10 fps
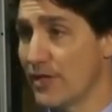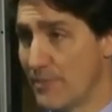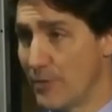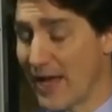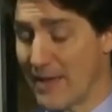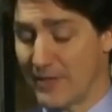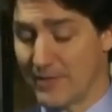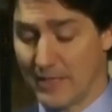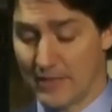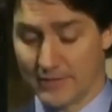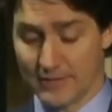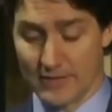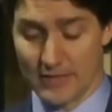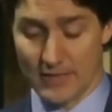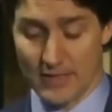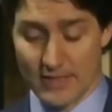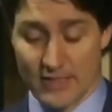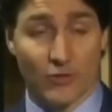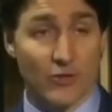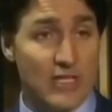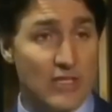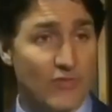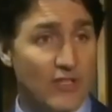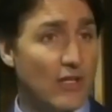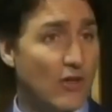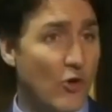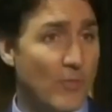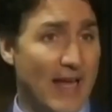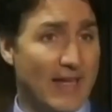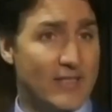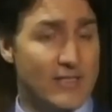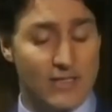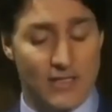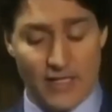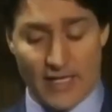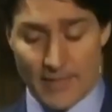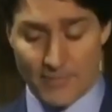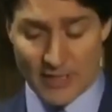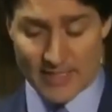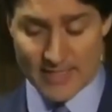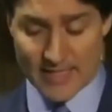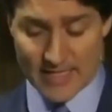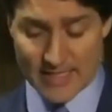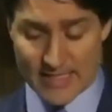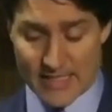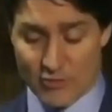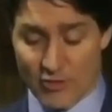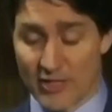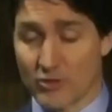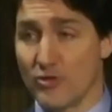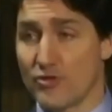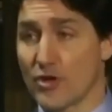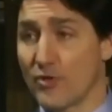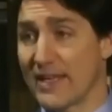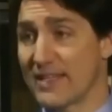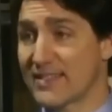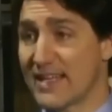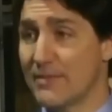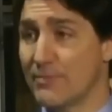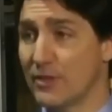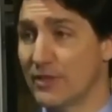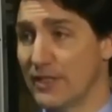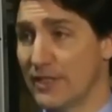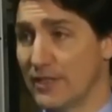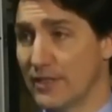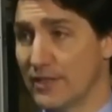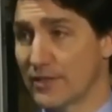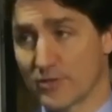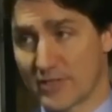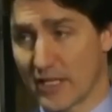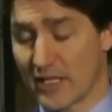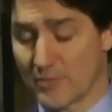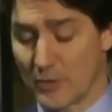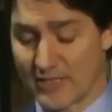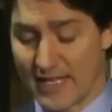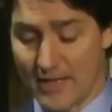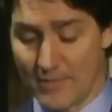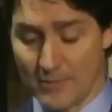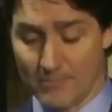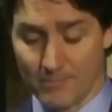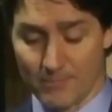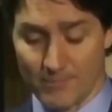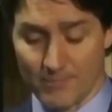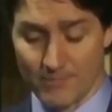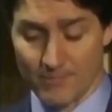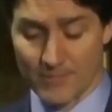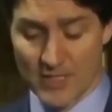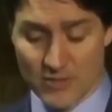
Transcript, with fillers: people are poorer. People can no longer afford a home, and there is more and more polarization on topics